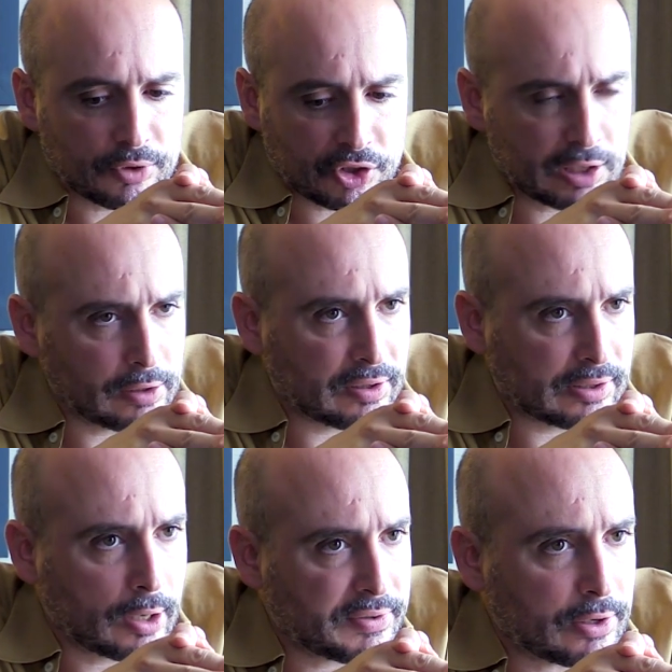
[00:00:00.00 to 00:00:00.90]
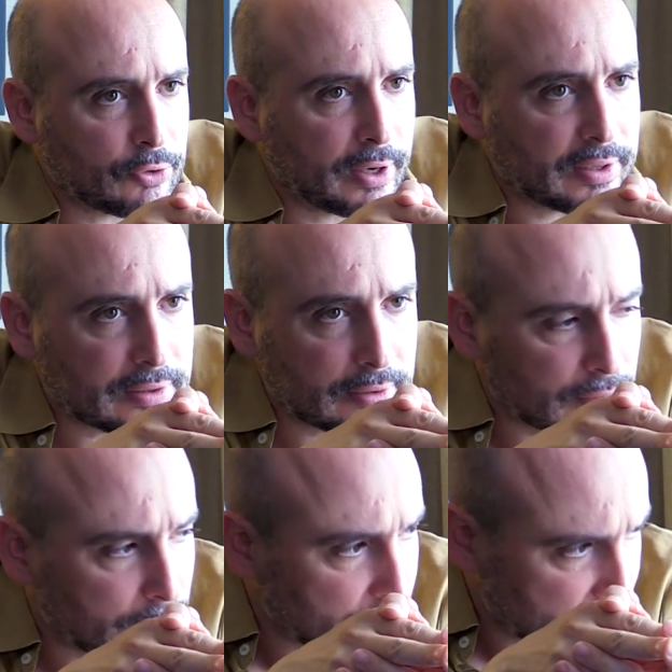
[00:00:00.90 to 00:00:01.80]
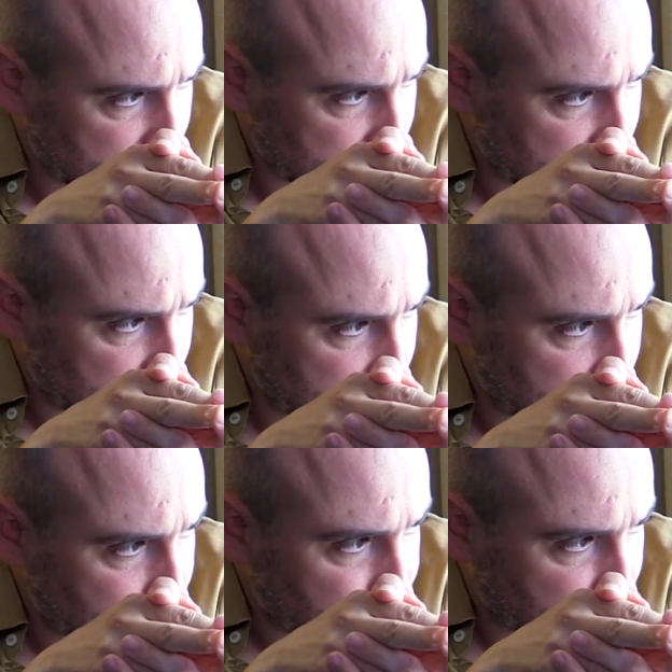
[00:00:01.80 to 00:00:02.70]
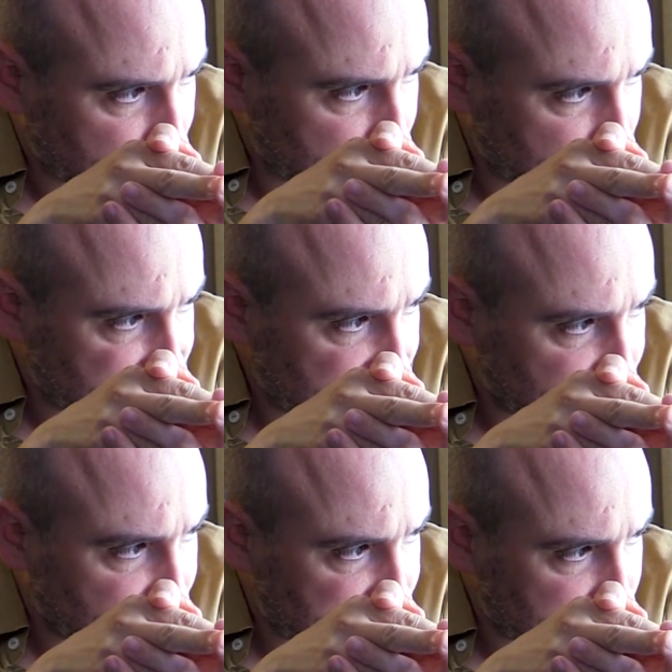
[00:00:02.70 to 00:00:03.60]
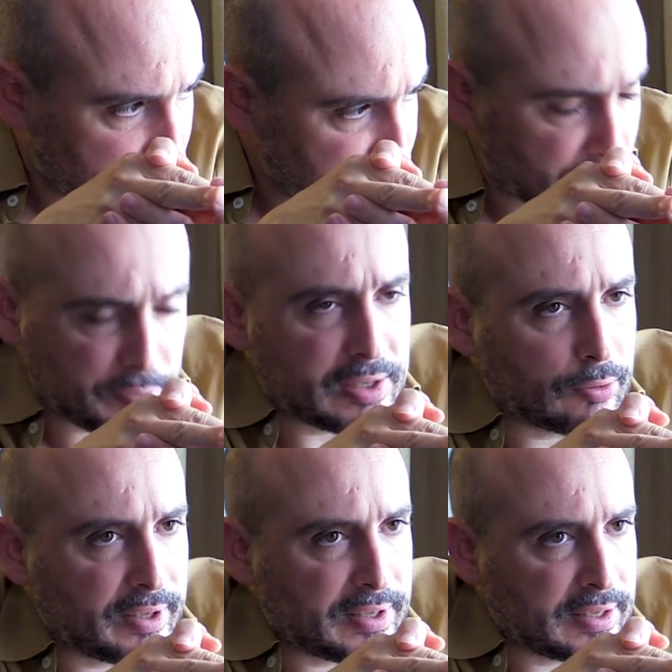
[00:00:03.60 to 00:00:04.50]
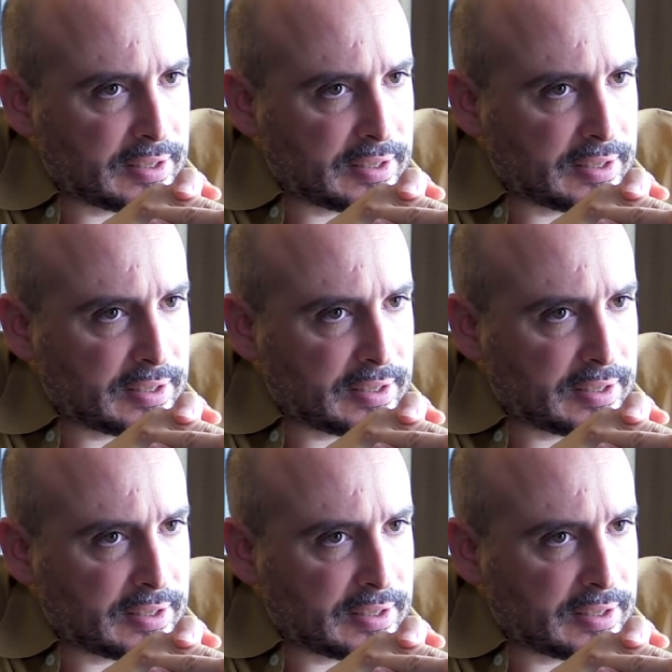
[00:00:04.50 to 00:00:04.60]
Sheila deserves that dress, and her death is not judgmental.